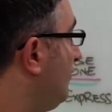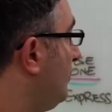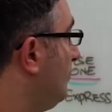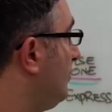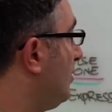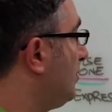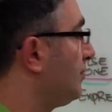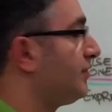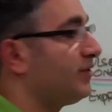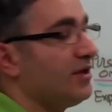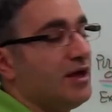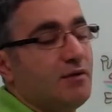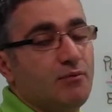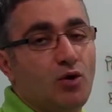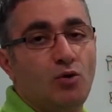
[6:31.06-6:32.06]
for both
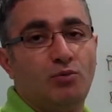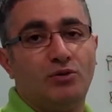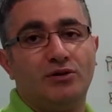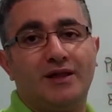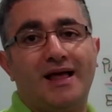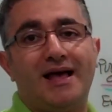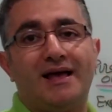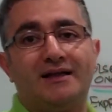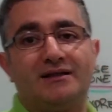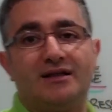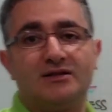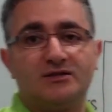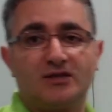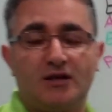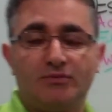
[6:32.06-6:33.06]
mobile and
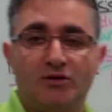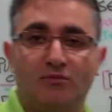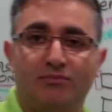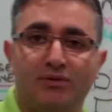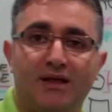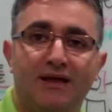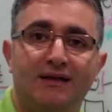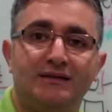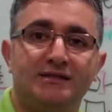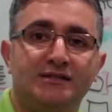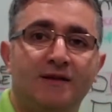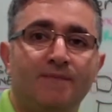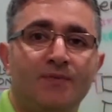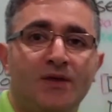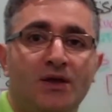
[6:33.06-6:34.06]
desktop
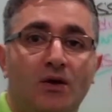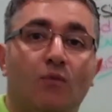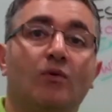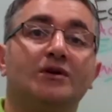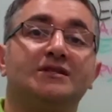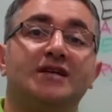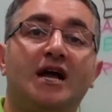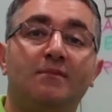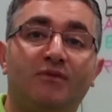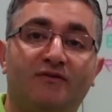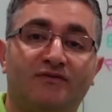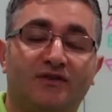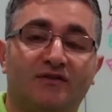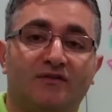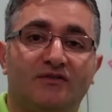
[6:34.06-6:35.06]
compliance. What type
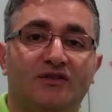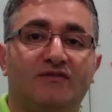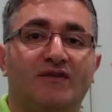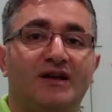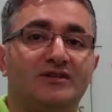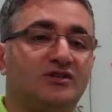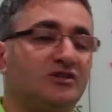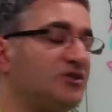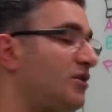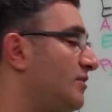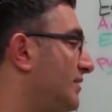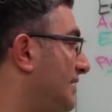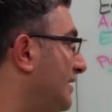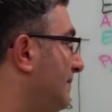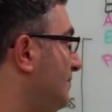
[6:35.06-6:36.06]
of devices
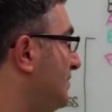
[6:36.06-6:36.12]
are they?